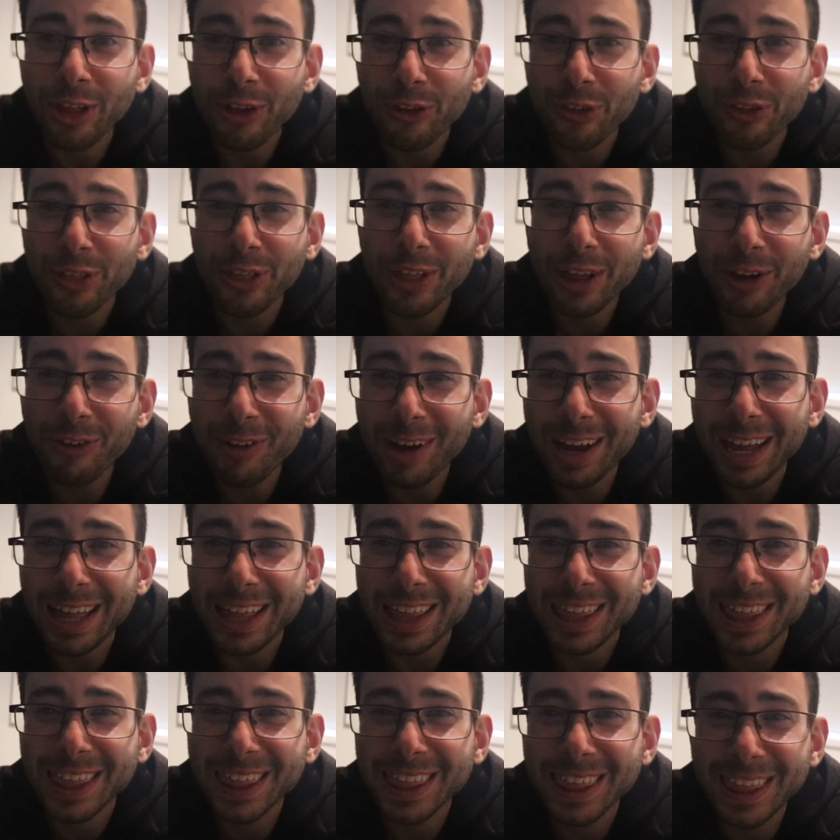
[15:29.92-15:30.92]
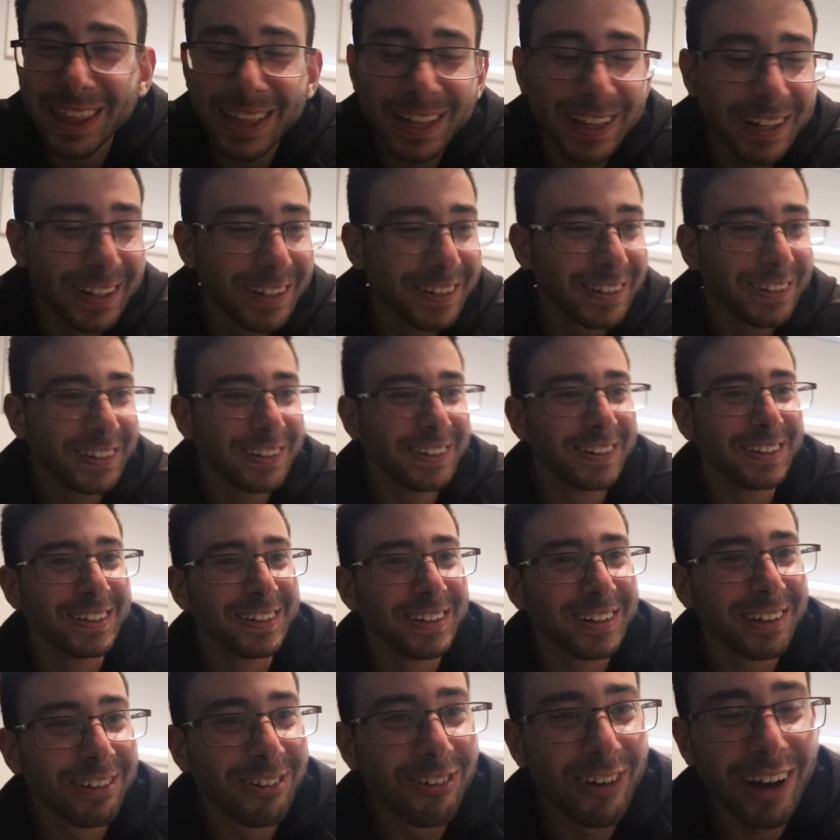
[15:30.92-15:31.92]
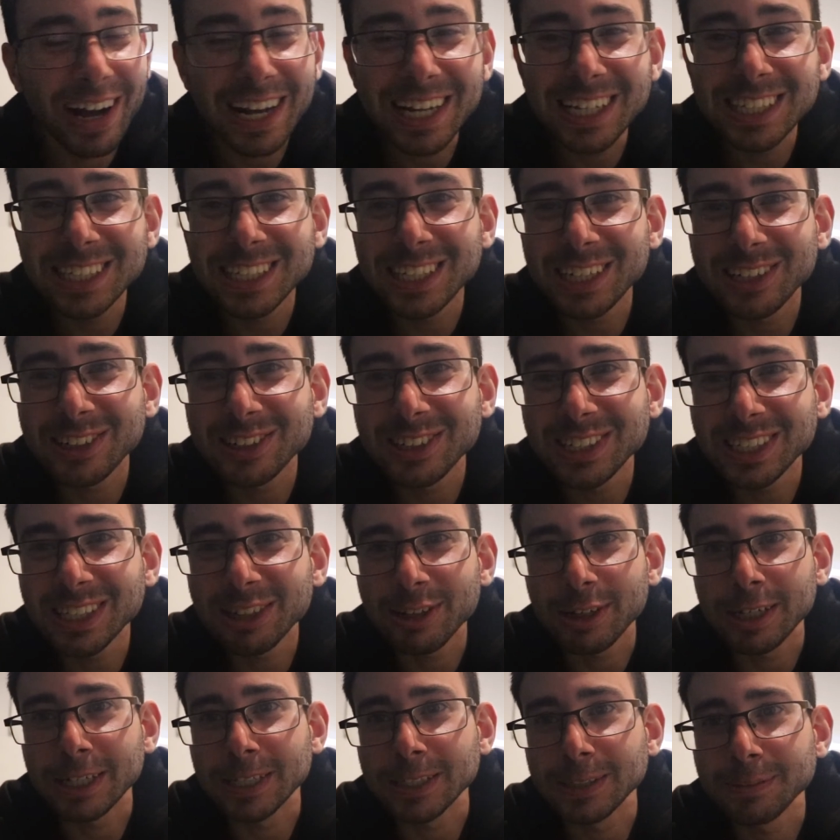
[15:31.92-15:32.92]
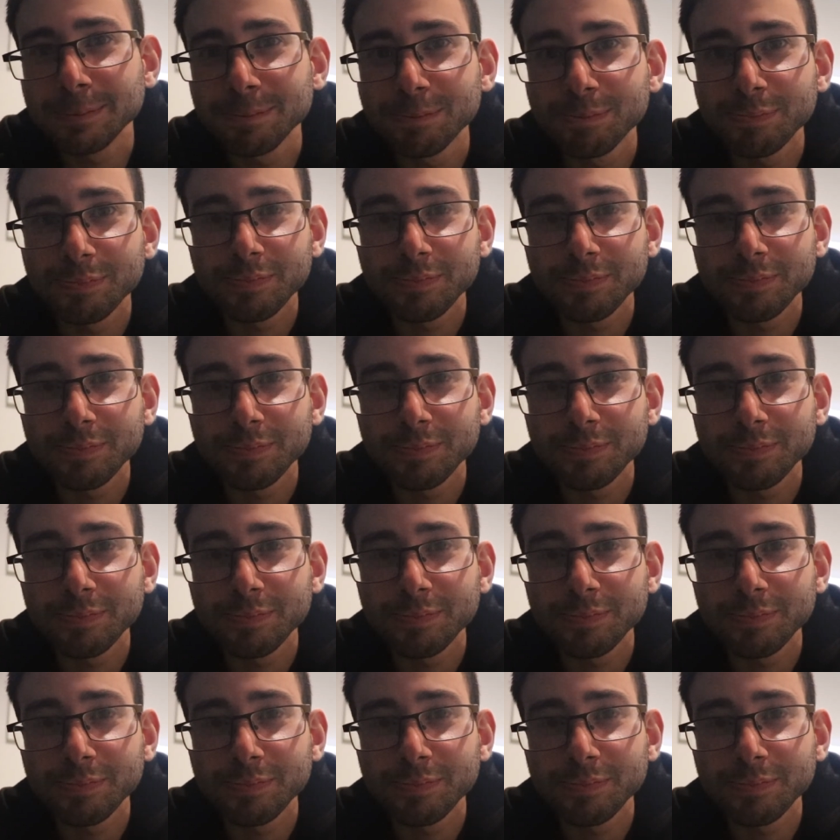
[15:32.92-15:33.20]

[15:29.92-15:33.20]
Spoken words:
so serious? Why so serious?